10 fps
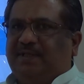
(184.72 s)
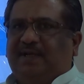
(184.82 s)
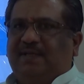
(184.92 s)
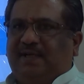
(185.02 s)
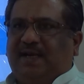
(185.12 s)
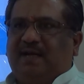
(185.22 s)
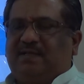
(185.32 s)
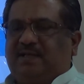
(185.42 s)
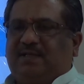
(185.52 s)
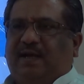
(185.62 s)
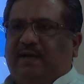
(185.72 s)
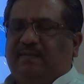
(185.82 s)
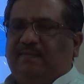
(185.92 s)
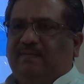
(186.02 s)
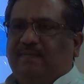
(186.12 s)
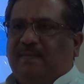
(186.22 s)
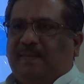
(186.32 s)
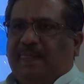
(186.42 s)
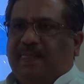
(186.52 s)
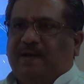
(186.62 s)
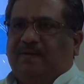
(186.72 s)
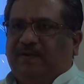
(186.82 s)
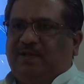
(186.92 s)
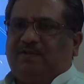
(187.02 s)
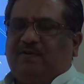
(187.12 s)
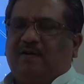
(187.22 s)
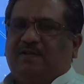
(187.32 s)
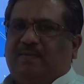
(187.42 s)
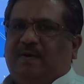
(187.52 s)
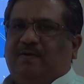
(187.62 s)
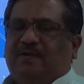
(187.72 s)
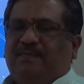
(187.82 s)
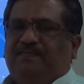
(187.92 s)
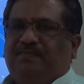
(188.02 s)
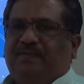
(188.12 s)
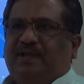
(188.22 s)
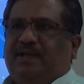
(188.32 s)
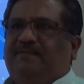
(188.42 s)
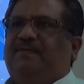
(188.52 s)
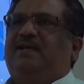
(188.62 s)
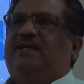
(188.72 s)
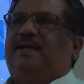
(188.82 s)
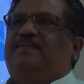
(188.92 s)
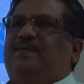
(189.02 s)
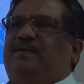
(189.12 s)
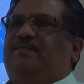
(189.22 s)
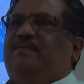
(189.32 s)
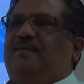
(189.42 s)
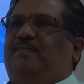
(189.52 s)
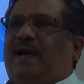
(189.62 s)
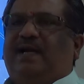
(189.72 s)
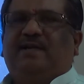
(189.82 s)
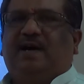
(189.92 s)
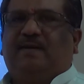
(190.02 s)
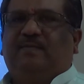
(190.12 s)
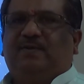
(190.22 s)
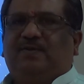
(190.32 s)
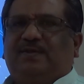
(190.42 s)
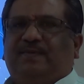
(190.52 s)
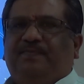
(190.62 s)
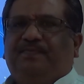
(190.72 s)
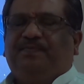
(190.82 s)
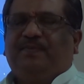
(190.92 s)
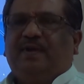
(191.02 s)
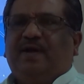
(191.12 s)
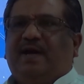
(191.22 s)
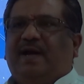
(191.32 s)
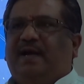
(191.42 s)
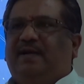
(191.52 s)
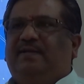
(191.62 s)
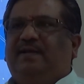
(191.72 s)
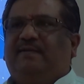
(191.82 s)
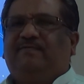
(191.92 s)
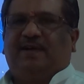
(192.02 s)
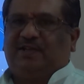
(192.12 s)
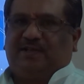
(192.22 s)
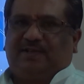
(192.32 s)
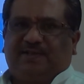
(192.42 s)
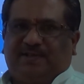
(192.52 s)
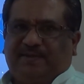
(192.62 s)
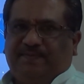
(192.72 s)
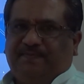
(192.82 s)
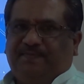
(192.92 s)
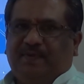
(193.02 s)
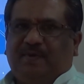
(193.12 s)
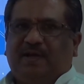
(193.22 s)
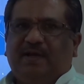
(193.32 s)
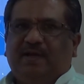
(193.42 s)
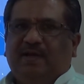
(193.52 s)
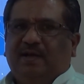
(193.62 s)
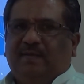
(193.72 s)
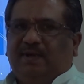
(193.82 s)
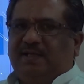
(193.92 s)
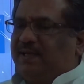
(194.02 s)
that is the last slide, which talks about the different types of plant hormones and their functions. Okay, please